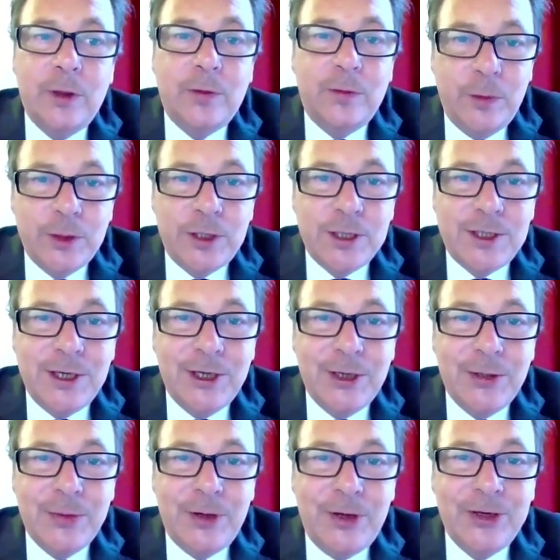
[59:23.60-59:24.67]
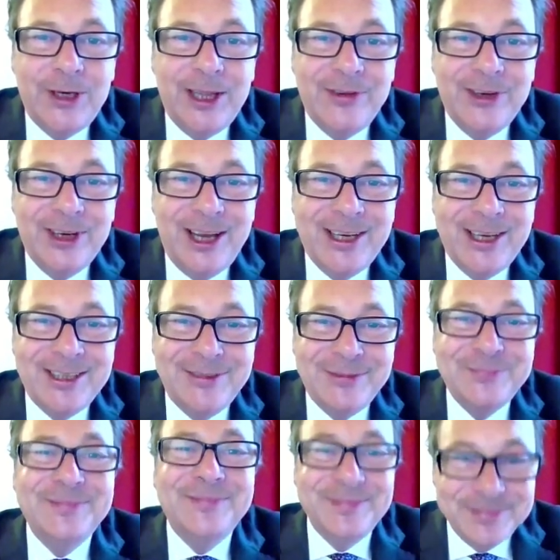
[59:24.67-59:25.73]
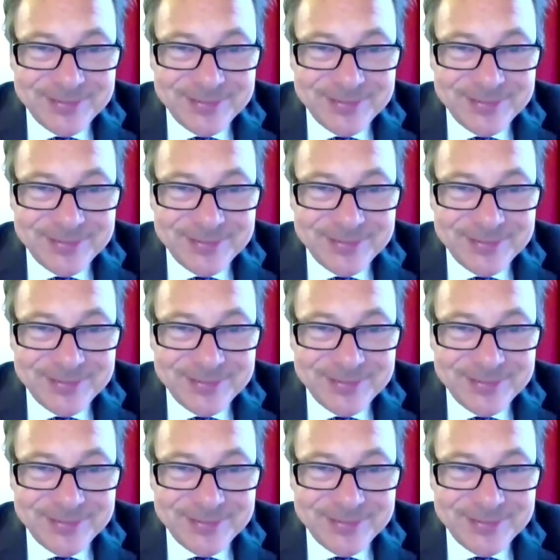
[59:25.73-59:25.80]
We look forward to seeing you on another occasion.